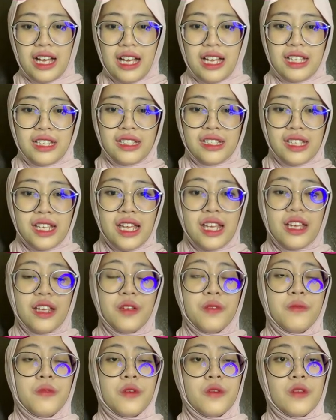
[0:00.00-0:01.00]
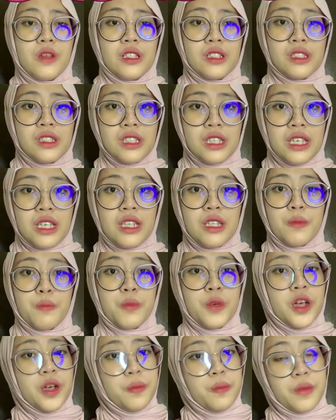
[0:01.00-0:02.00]
And then we will see the
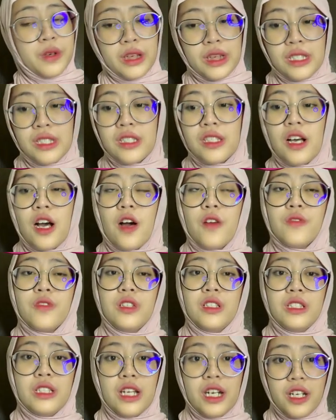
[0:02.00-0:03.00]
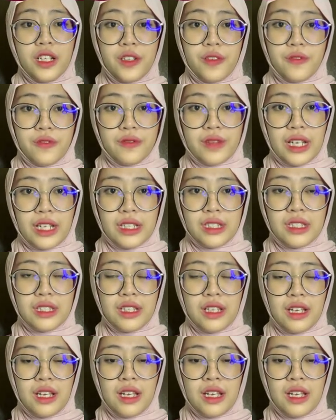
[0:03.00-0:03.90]
purpose of the narrative text.